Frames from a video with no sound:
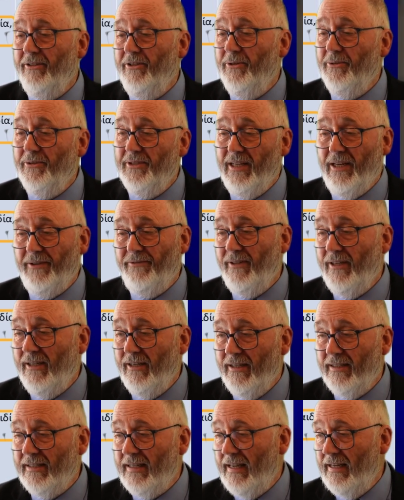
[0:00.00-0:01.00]
You will definitely
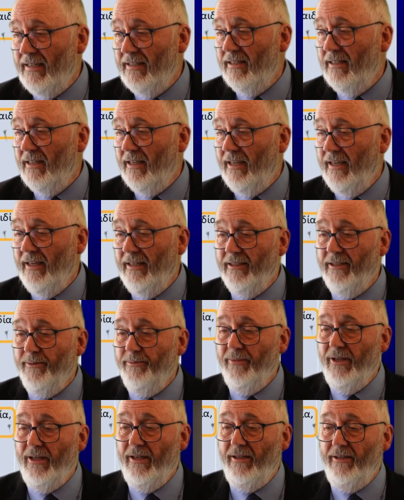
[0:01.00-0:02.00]
not enter the
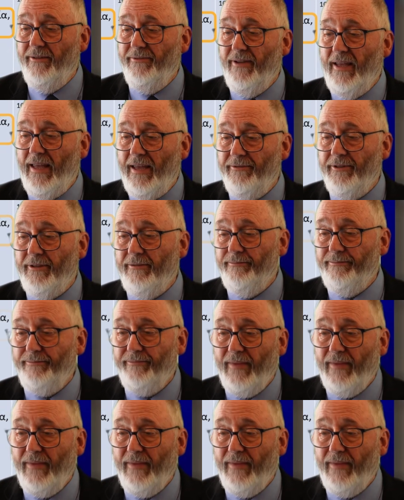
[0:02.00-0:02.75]
kingdom of heaven.